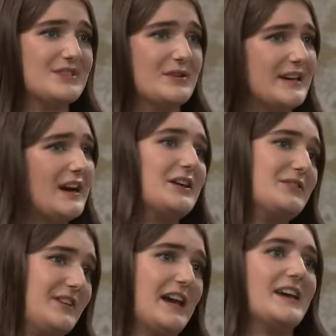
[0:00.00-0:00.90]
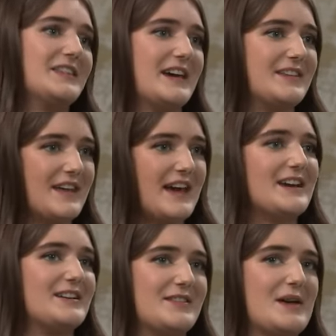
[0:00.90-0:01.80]
Mm. So it kind of, they're
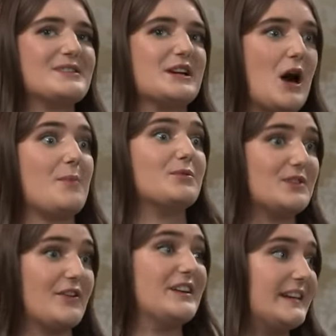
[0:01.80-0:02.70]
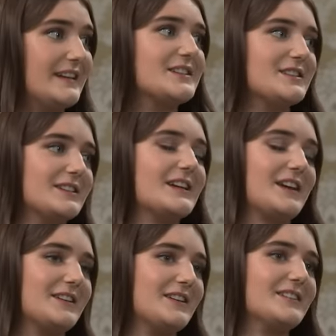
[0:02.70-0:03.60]
them as a couple, they're very linked to
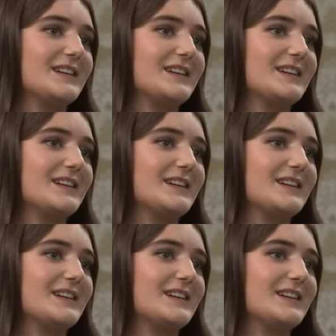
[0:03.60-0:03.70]
Canada.